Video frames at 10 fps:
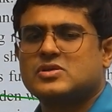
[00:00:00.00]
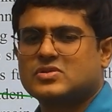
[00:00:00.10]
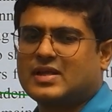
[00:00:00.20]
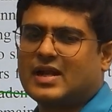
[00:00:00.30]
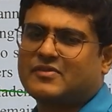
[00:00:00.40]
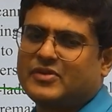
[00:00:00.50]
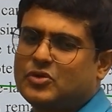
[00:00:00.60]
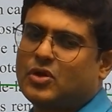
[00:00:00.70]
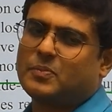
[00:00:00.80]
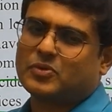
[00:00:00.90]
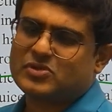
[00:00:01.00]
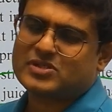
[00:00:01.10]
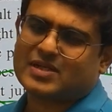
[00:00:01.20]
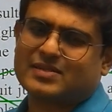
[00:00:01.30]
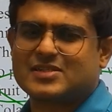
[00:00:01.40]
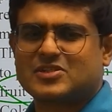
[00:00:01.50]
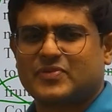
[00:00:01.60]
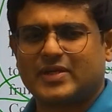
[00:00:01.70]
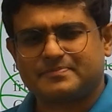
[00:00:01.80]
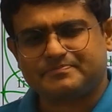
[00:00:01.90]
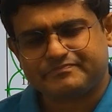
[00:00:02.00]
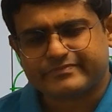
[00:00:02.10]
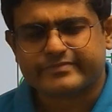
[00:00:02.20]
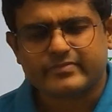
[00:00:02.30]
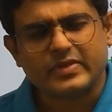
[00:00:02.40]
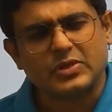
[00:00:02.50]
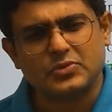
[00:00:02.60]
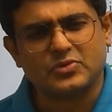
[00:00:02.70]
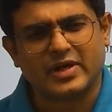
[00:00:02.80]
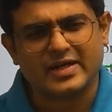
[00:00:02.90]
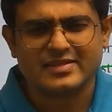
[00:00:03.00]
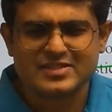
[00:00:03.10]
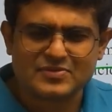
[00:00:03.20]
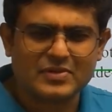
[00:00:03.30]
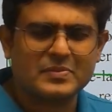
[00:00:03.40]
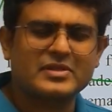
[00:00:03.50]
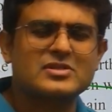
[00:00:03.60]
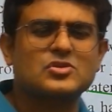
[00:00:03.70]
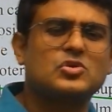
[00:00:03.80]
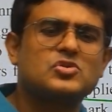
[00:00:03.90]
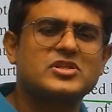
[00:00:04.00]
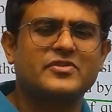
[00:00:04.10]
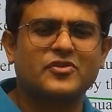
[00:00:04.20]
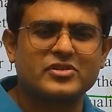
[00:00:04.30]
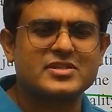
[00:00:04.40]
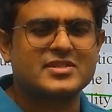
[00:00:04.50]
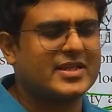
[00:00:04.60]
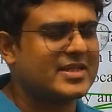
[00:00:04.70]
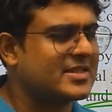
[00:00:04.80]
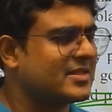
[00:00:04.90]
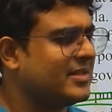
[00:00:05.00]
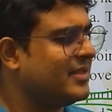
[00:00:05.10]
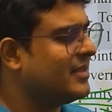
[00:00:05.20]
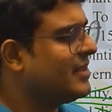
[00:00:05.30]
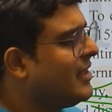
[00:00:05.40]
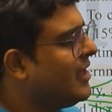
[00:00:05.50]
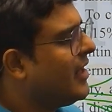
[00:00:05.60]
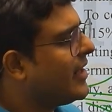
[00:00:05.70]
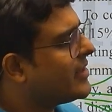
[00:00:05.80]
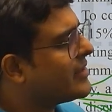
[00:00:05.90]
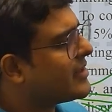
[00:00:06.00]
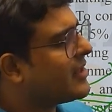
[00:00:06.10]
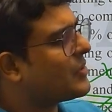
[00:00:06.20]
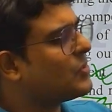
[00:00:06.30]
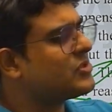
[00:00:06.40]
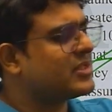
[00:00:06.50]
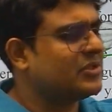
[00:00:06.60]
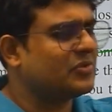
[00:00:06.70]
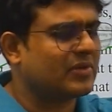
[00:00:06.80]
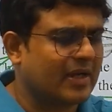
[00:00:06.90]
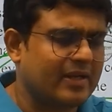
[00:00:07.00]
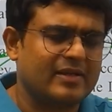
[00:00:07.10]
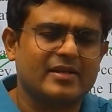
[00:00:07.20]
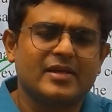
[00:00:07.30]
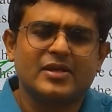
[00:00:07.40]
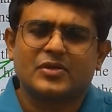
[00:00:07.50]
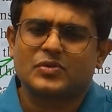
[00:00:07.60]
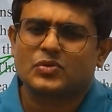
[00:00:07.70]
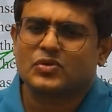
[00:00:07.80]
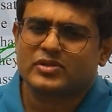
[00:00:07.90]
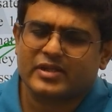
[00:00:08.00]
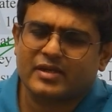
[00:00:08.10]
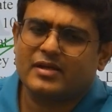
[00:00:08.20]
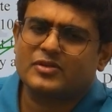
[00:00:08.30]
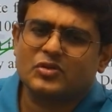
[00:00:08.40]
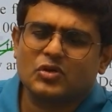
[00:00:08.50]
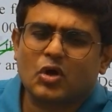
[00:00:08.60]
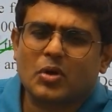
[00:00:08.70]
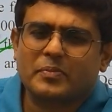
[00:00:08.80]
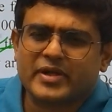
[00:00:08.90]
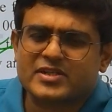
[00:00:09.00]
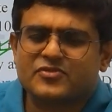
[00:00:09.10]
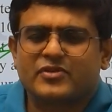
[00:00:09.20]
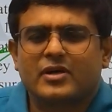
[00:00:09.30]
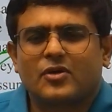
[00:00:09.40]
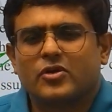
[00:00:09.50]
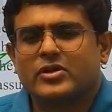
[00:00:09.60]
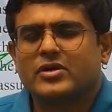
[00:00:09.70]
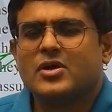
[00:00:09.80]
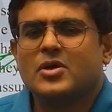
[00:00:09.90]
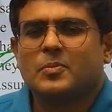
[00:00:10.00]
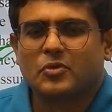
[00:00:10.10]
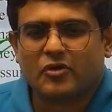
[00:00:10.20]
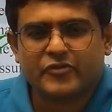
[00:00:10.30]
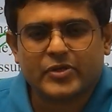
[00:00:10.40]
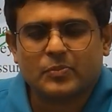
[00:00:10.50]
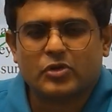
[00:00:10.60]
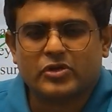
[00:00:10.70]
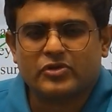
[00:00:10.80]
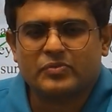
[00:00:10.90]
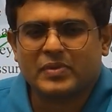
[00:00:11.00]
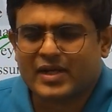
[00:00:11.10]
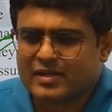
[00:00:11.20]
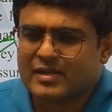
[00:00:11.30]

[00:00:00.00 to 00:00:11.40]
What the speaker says: So that way you approach, and this way you write, this will be the solution for this case study. In the conclusion, you write, though corporates work on a profit motive, but